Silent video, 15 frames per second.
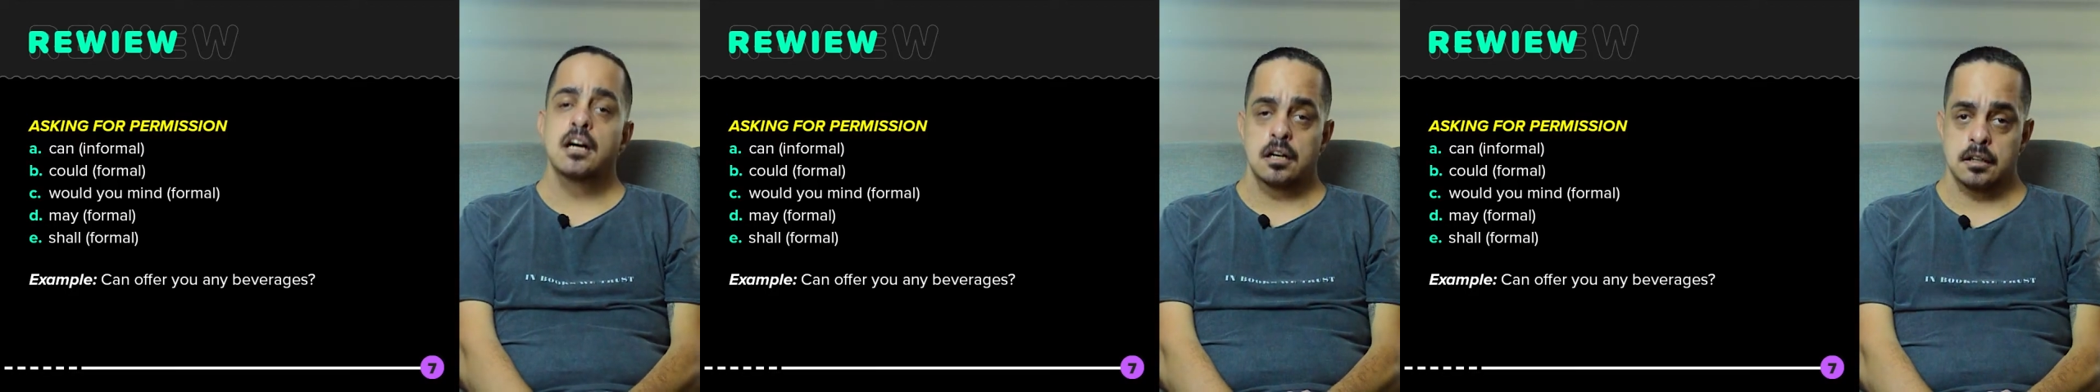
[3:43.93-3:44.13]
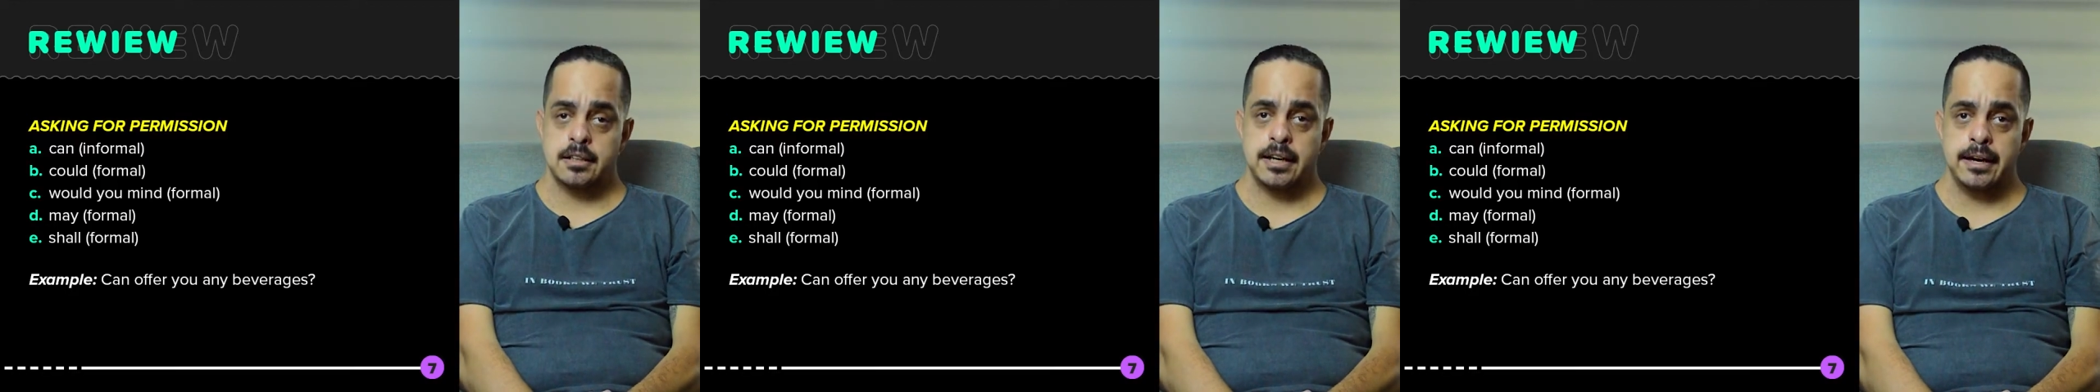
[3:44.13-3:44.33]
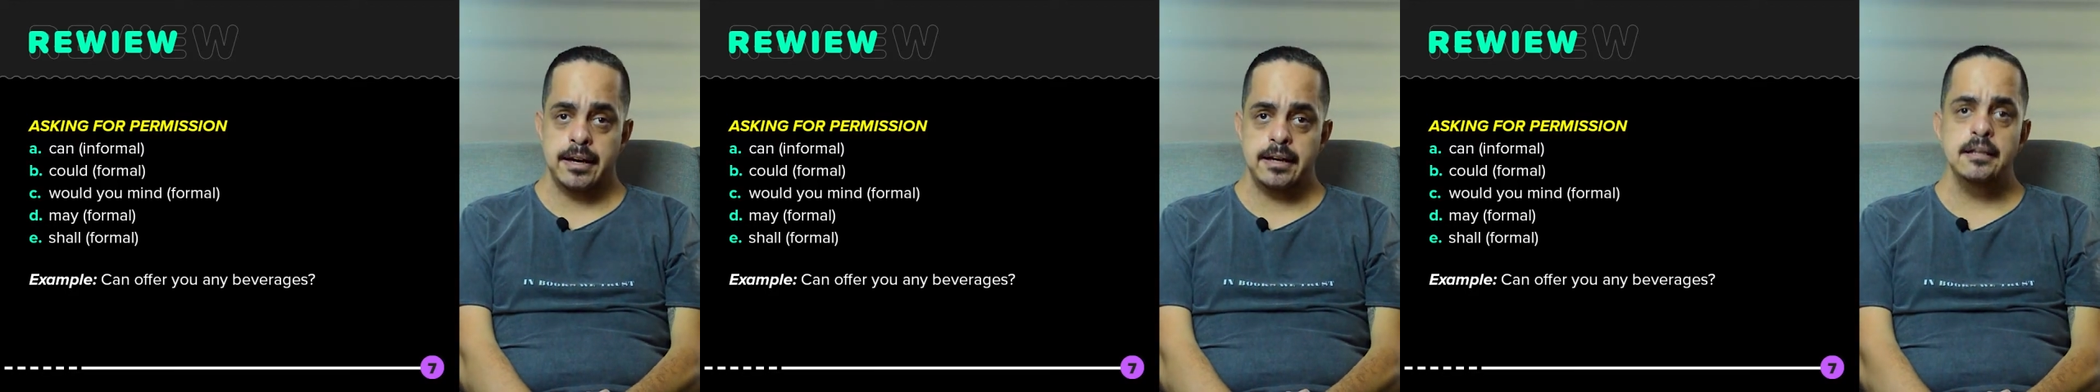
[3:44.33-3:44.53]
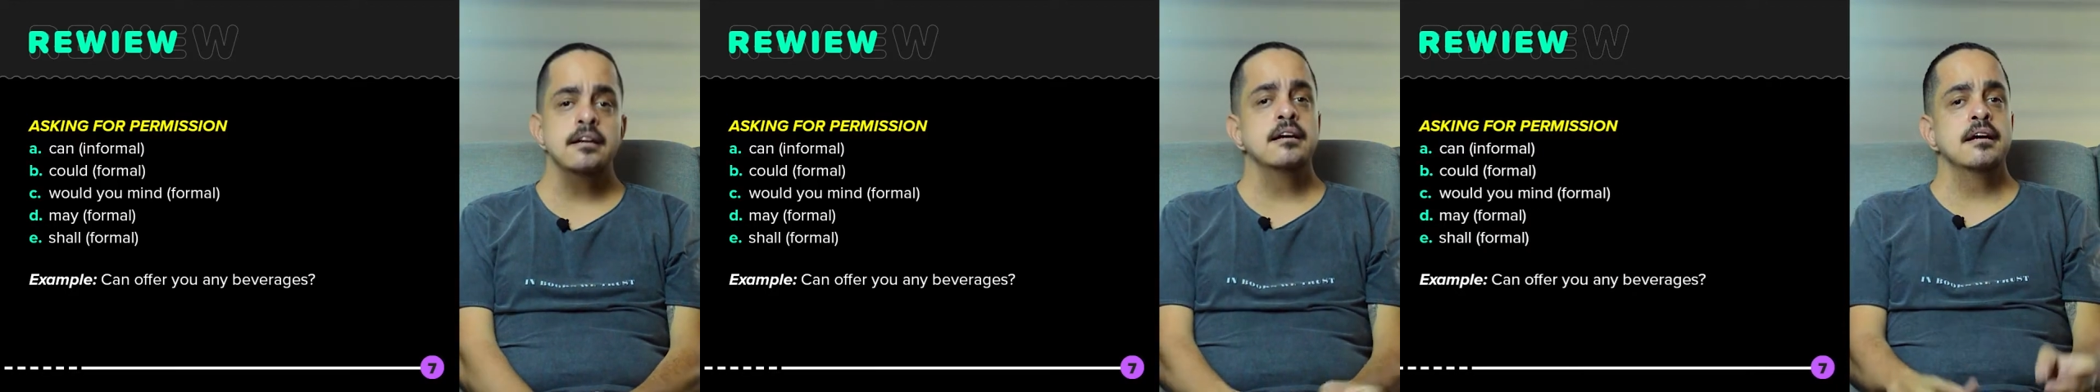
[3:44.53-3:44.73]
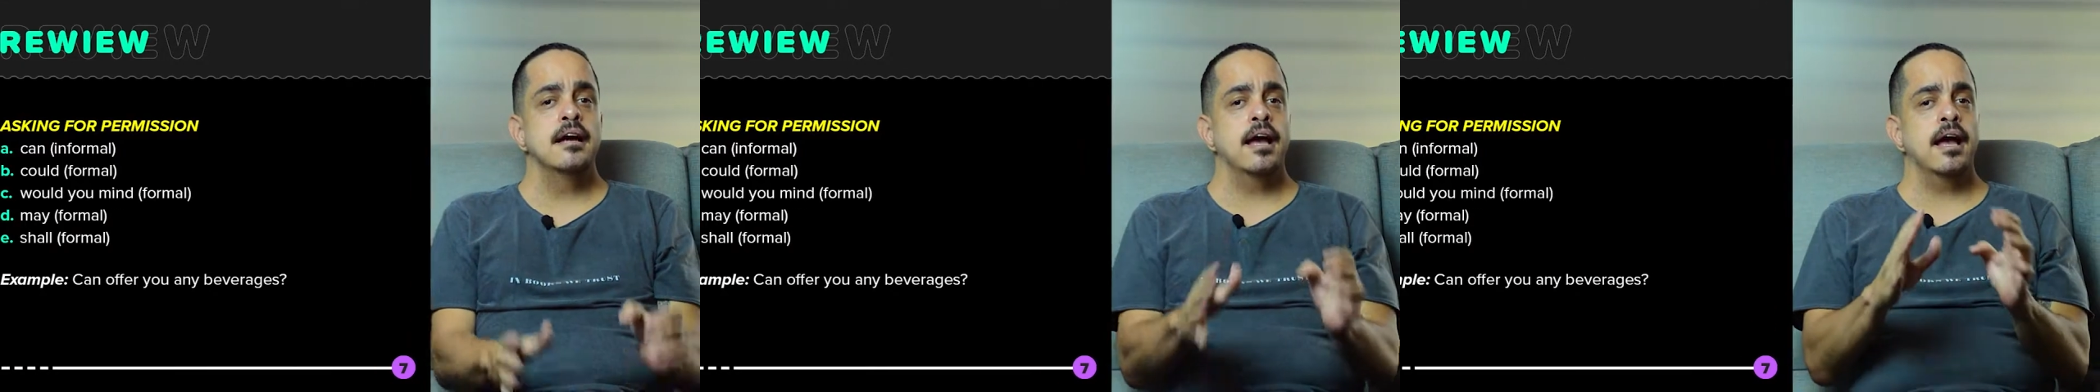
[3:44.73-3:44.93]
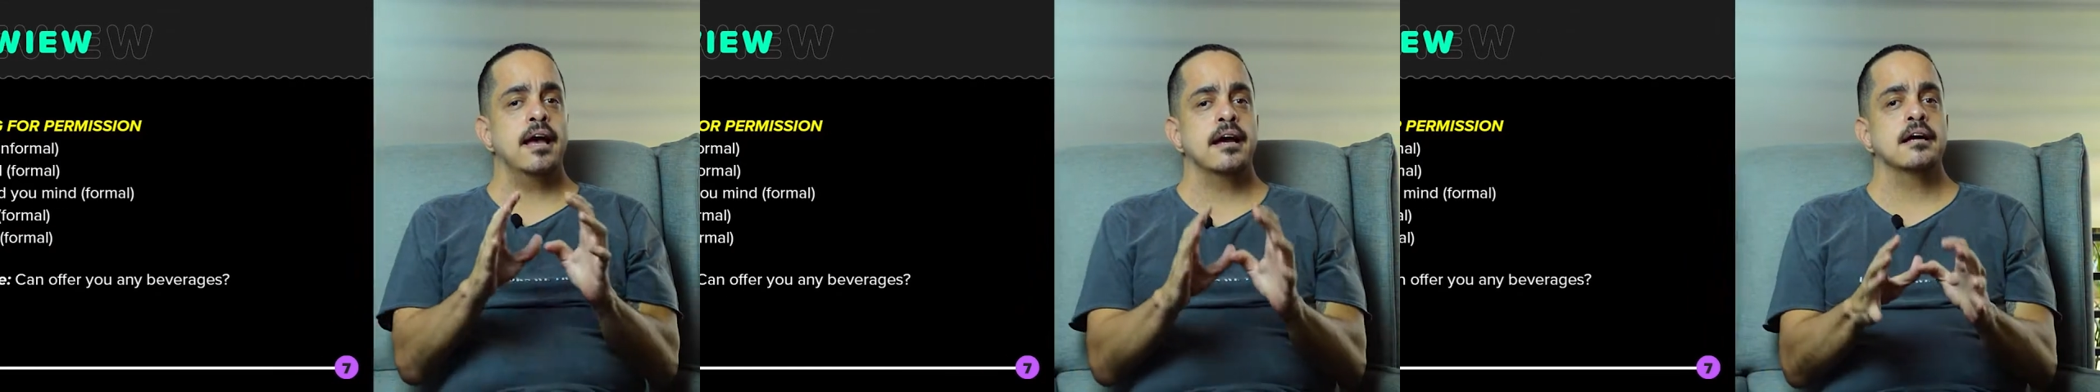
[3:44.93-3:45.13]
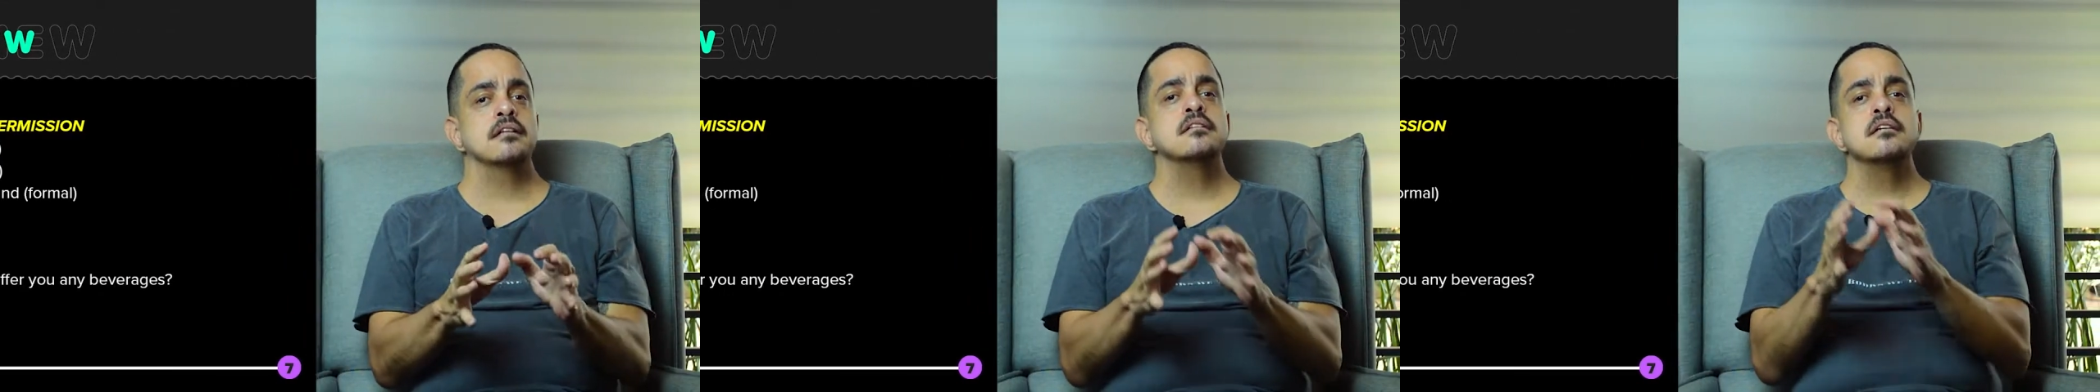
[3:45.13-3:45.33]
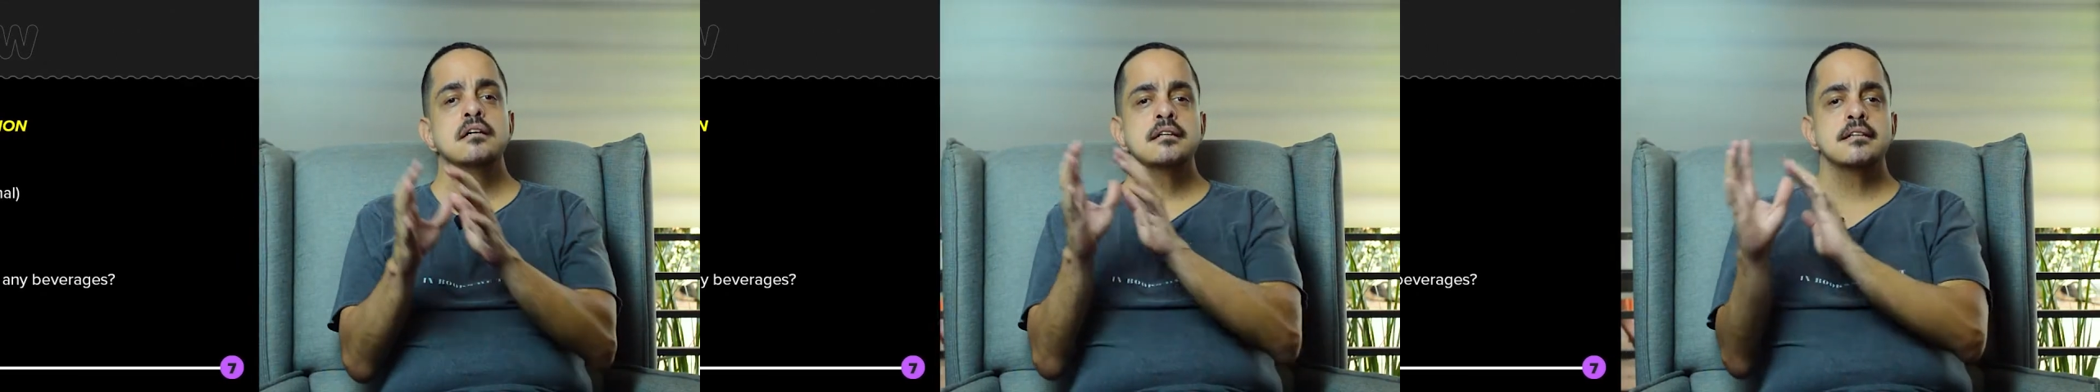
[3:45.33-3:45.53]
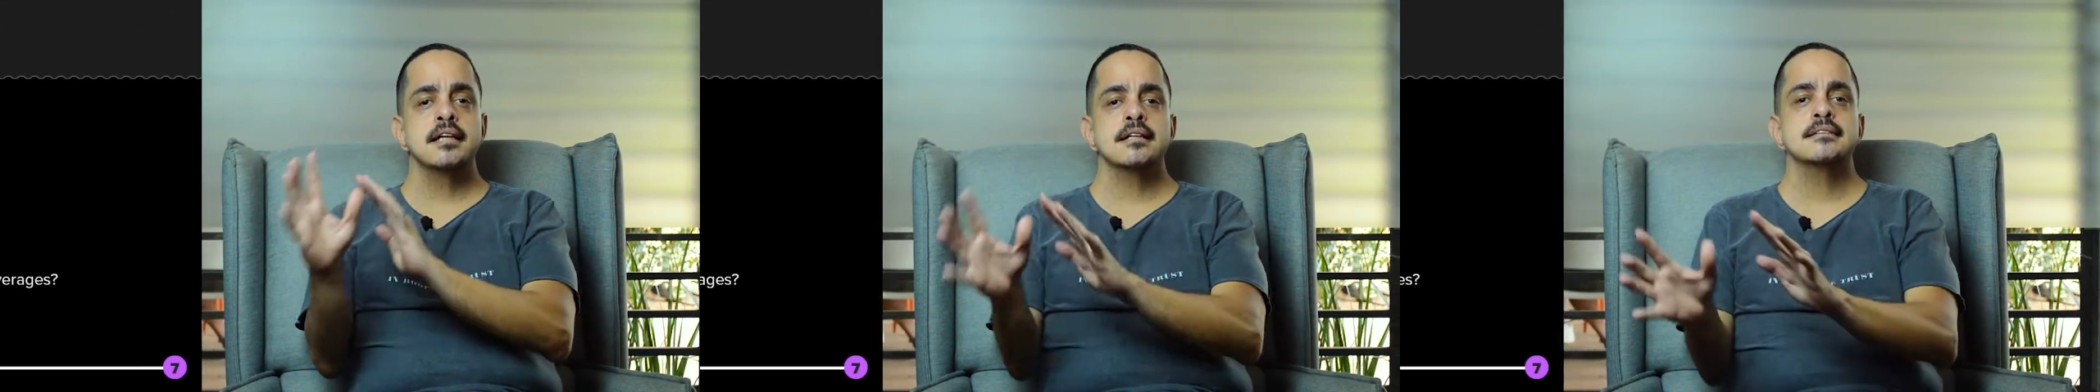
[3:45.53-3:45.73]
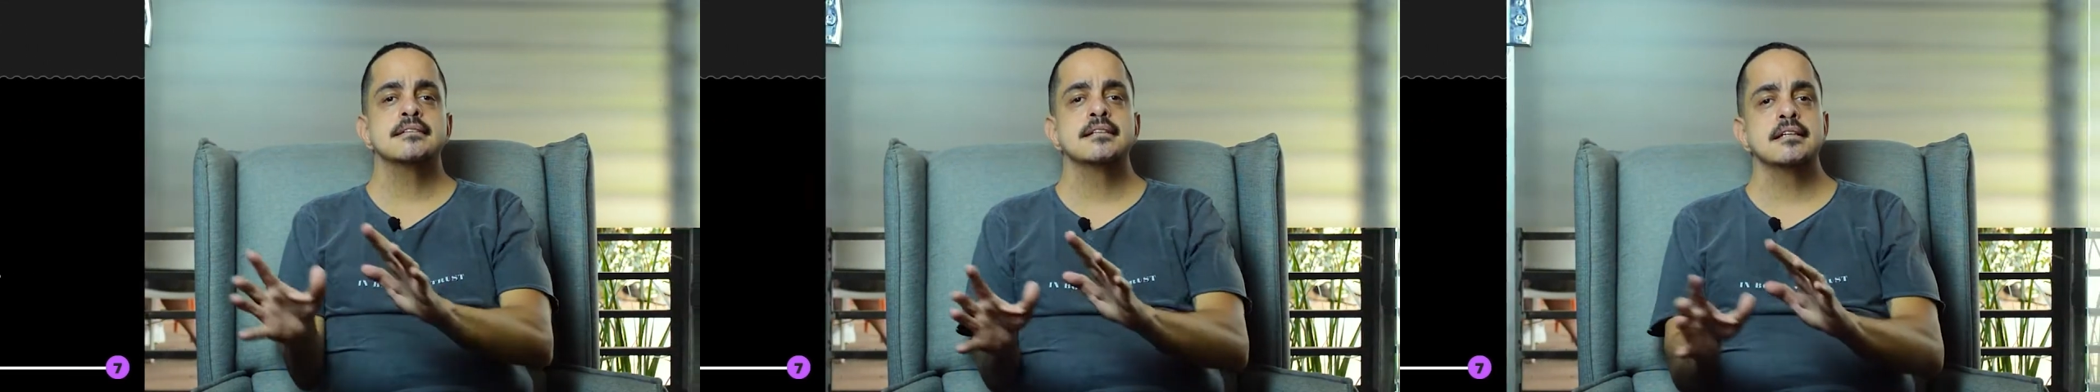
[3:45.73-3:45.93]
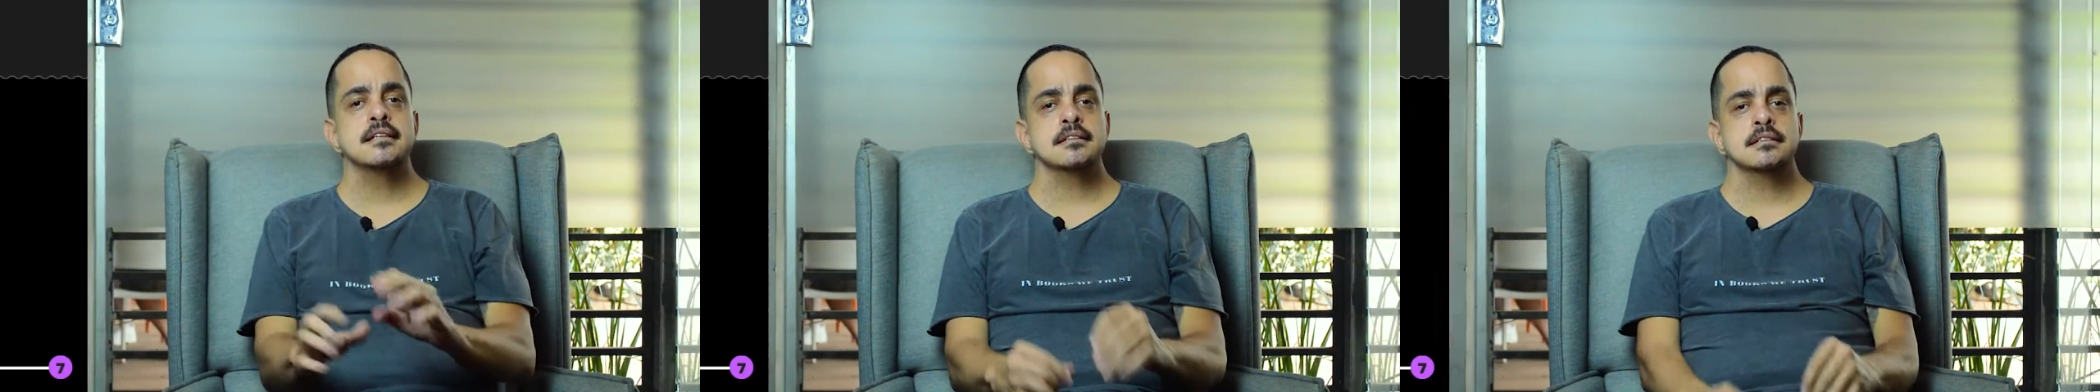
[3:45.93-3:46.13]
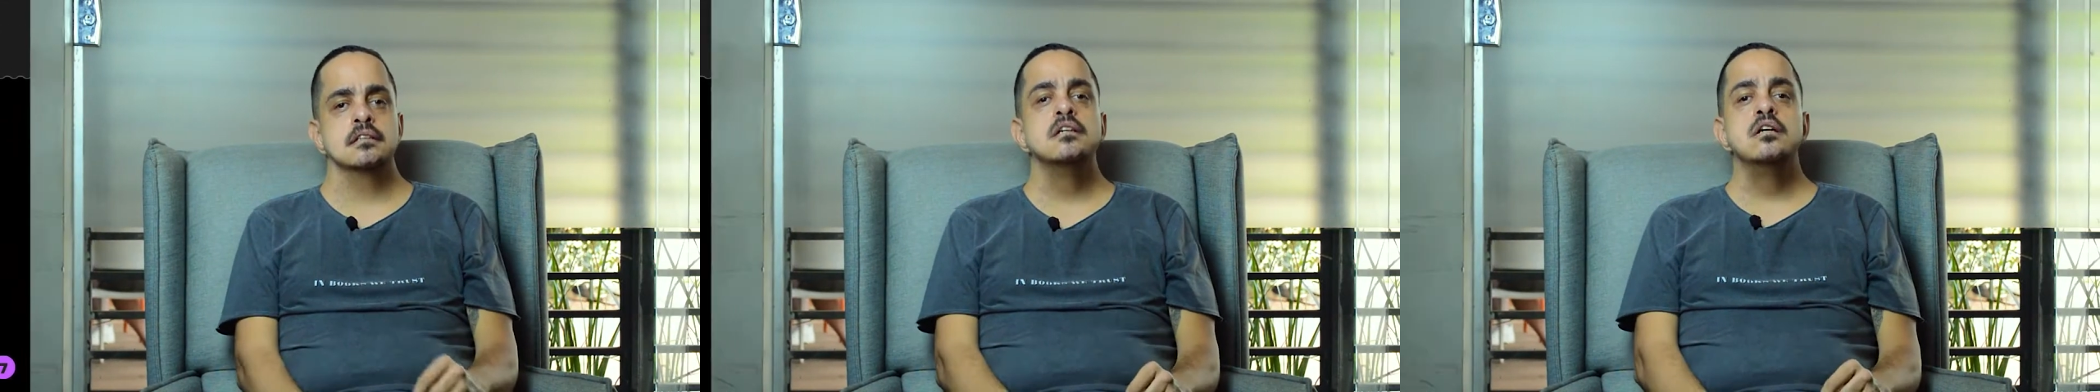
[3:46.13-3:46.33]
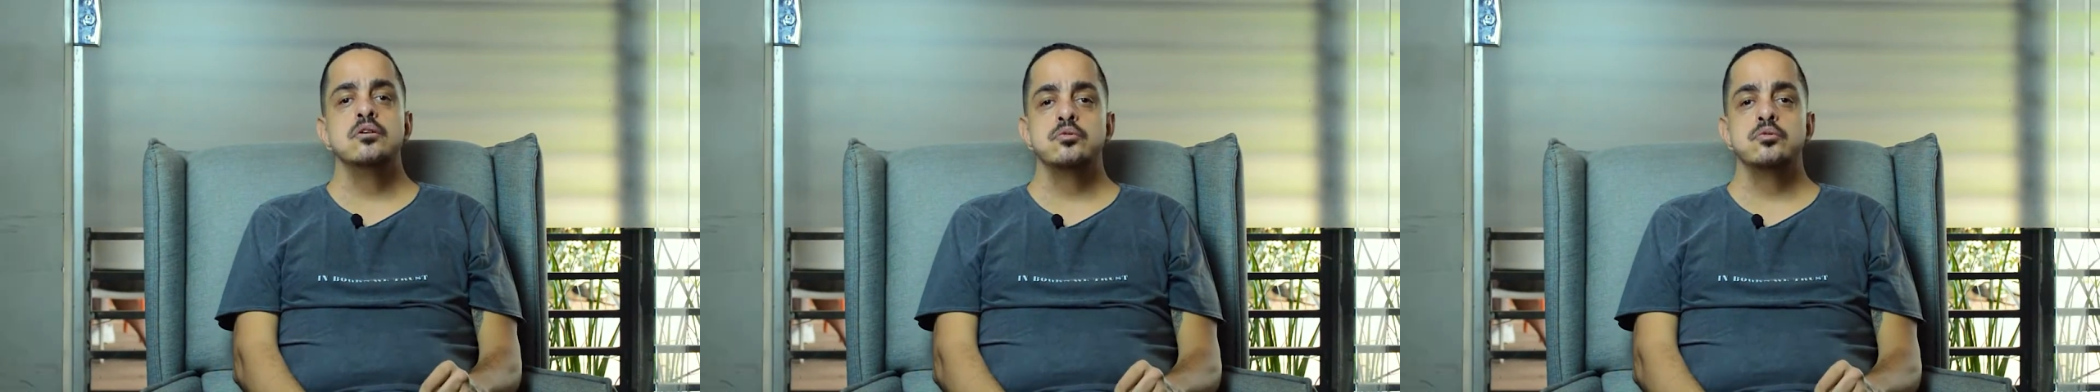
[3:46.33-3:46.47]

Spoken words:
Okay, and that's it